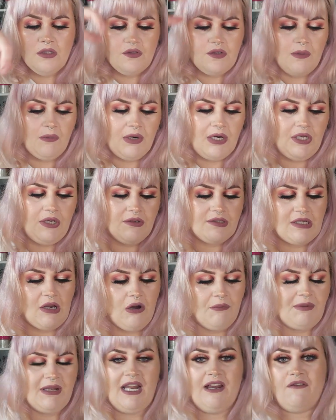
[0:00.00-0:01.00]
So I'm gonna use it
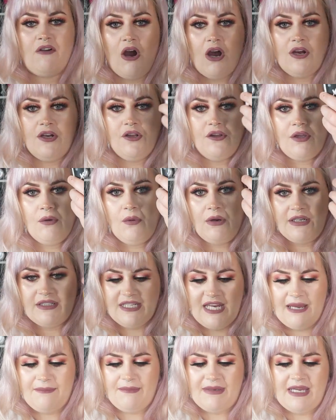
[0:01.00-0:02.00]
up, and I've got another one to
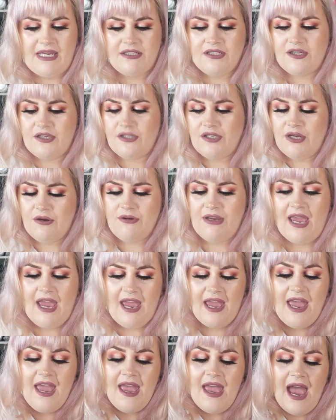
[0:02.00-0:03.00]
take me into the new
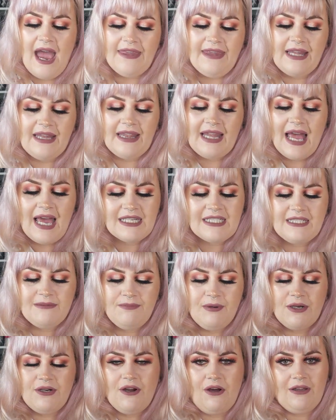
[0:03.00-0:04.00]
year. And then last
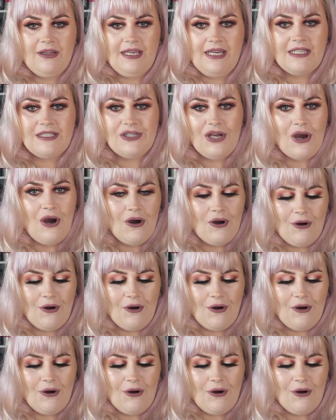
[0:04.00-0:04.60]
but not least,